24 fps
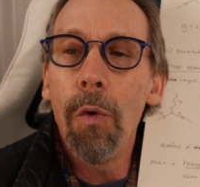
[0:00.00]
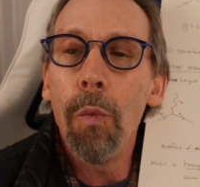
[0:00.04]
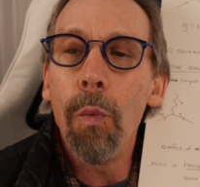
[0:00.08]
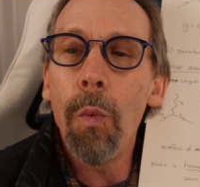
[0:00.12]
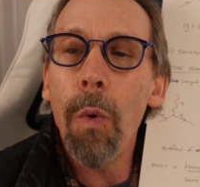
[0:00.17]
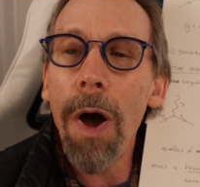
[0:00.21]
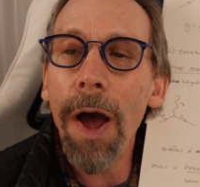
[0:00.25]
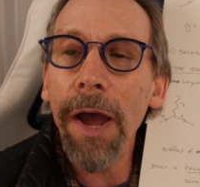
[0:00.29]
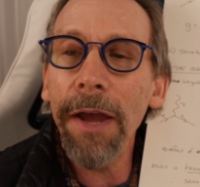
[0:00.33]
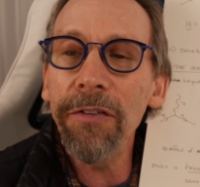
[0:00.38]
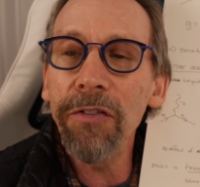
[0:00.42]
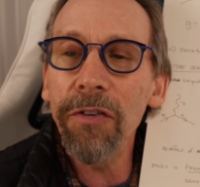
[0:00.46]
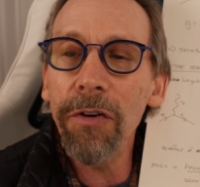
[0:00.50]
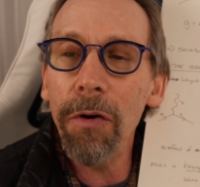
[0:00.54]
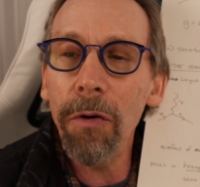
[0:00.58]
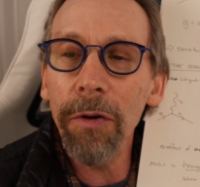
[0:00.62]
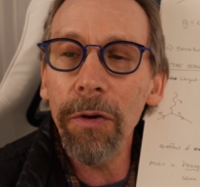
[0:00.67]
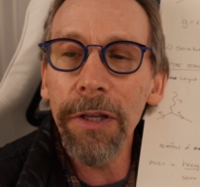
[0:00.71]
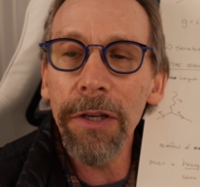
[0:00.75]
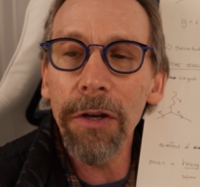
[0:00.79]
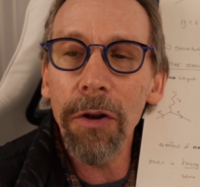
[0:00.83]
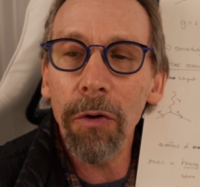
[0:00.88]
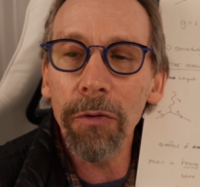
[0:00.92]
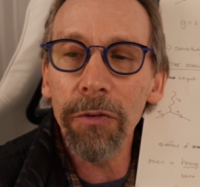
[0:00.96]
Why is it
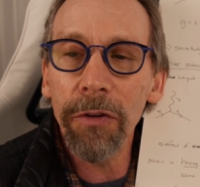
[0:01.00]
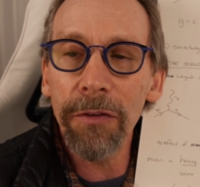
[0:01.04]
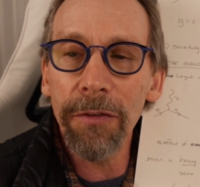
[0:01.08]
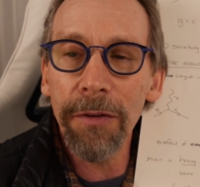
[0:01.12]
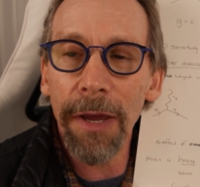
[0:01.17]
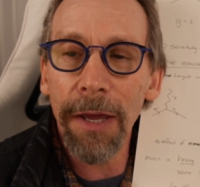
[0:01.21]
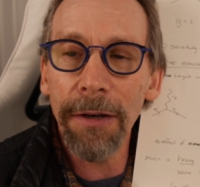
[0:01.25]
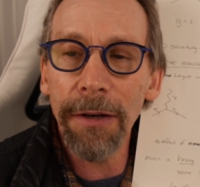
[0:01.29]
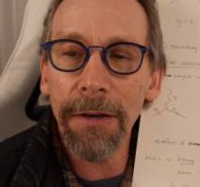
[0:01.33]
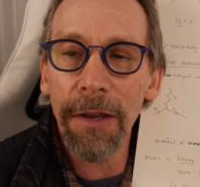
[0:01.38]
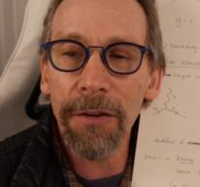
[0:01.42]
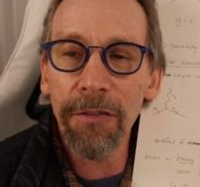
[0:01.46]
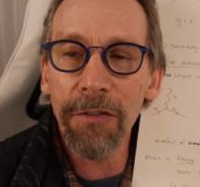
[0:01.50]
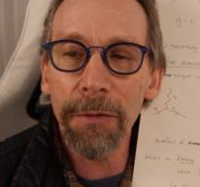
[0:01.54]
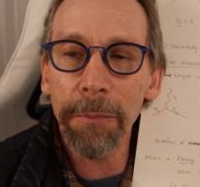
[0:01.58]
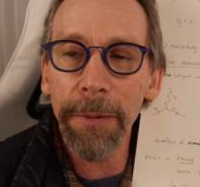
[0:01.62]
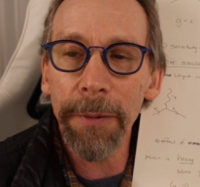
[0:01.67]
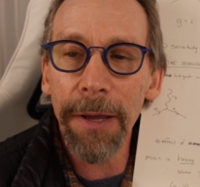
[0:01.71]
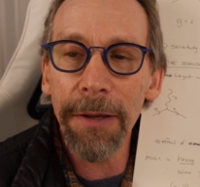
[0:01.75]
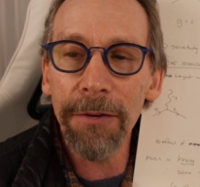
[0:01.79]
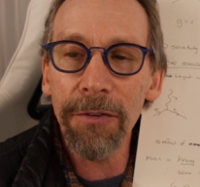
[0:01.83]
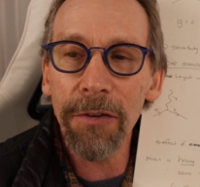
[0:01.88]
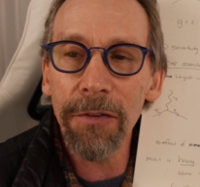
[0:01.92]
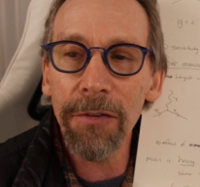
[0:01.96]
only known to 10 decimal
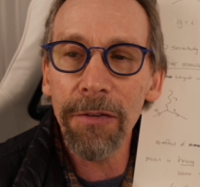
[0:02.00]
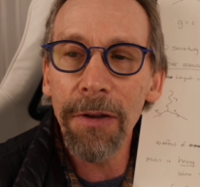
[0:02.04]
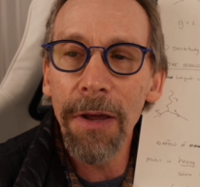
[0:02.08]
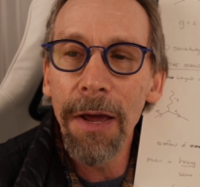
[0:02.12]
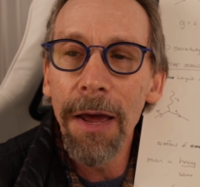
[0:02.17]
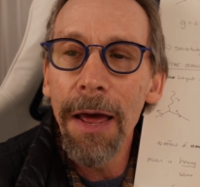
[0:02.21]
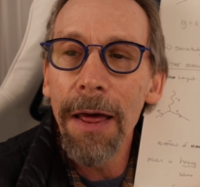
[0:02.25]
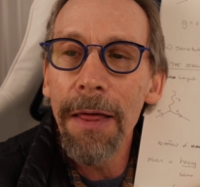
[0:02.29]
places?